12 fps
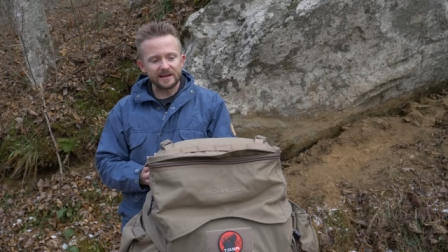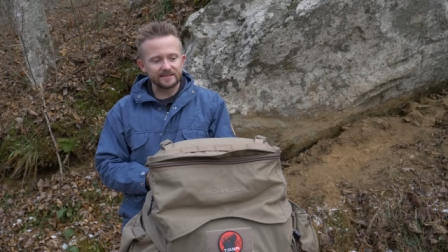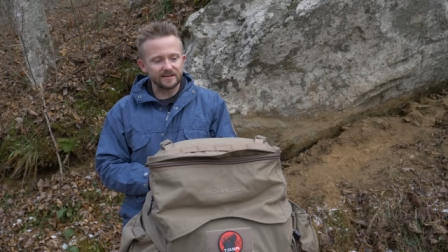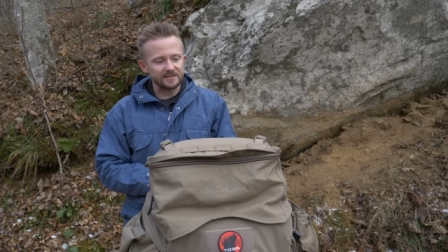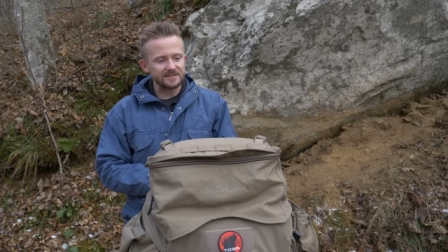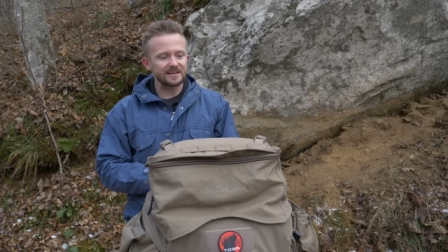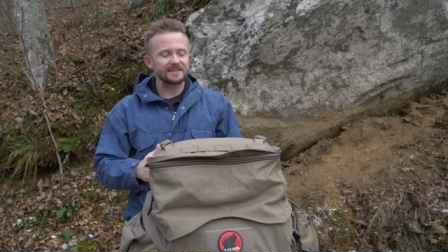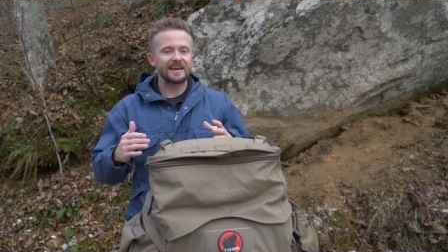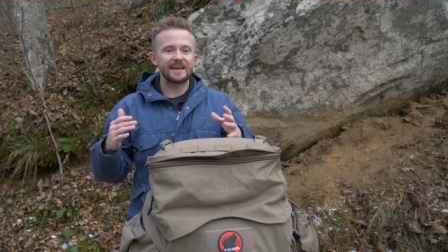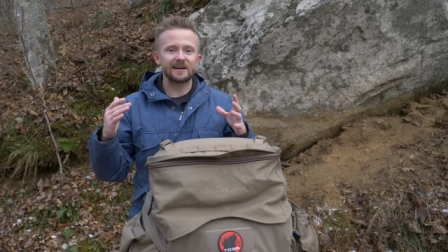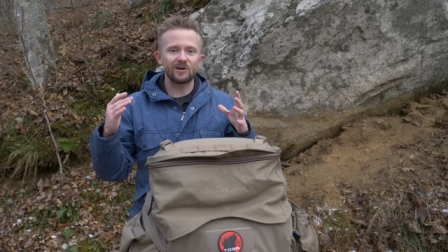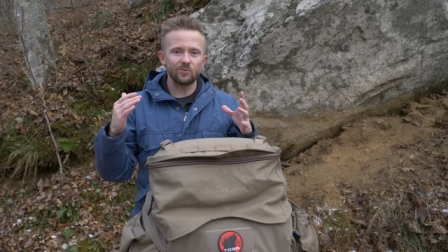that does
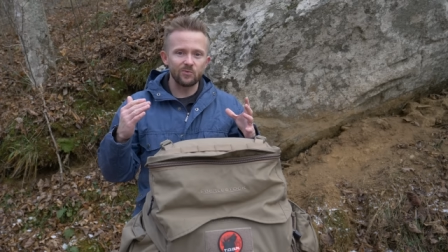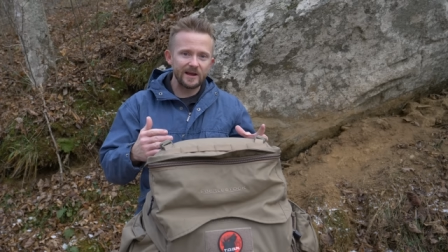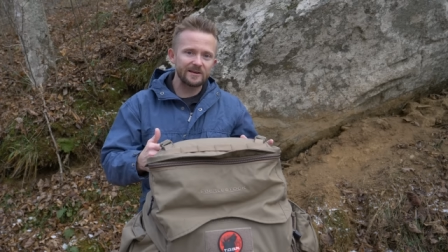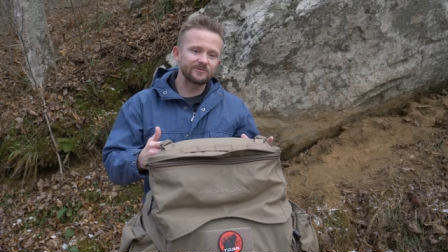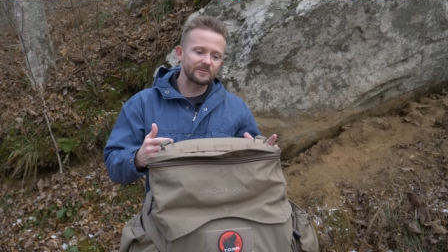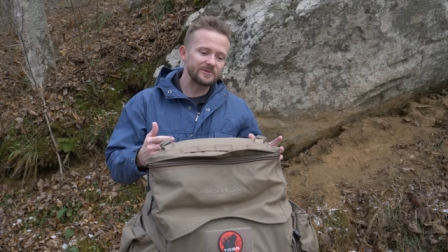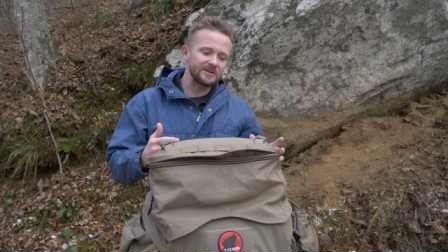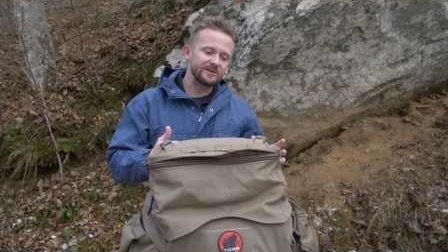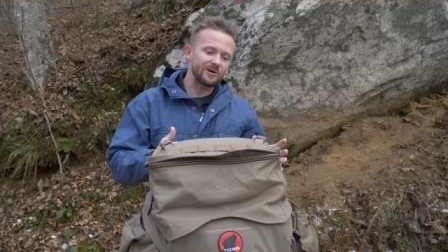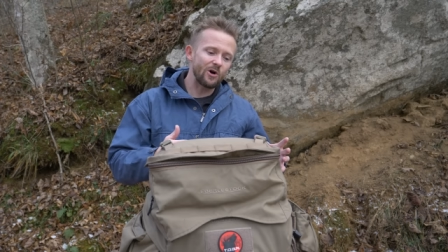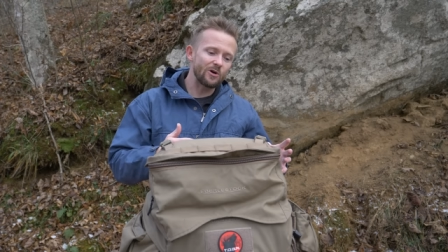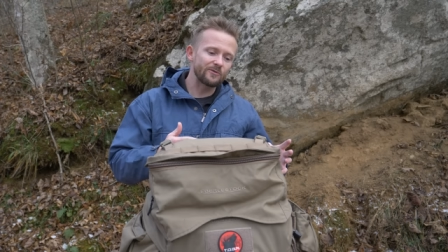take away from
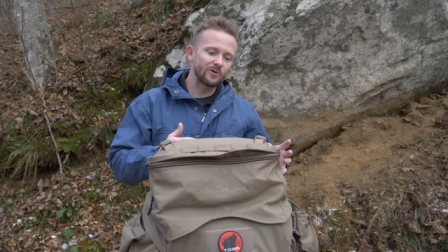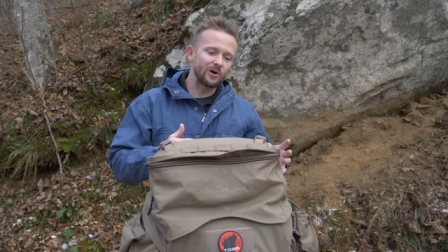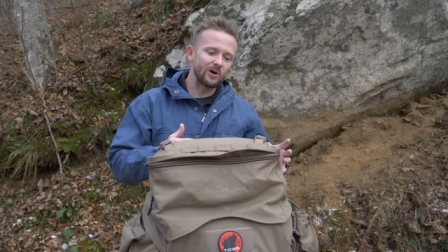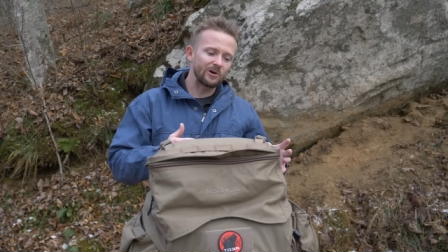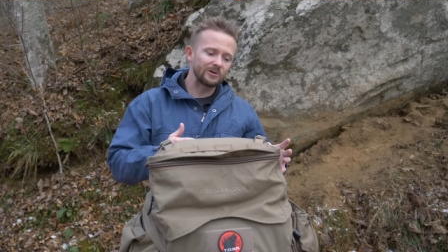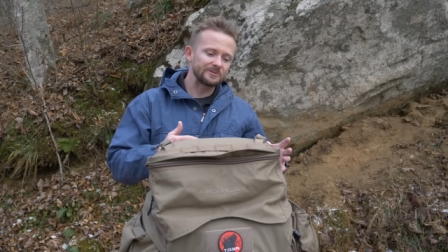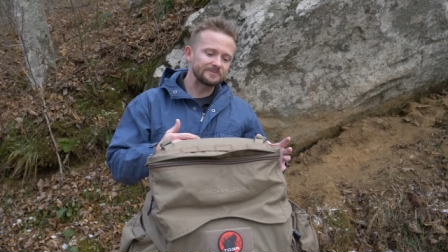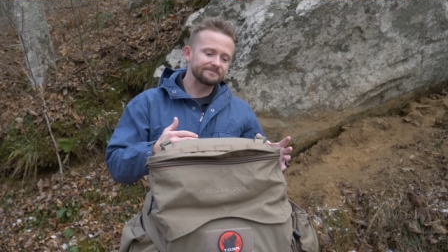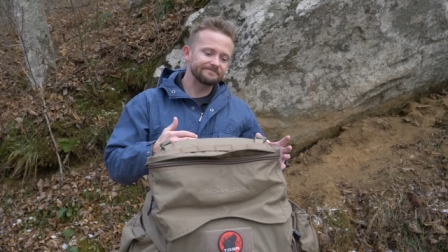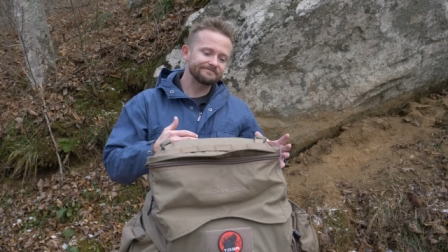the overall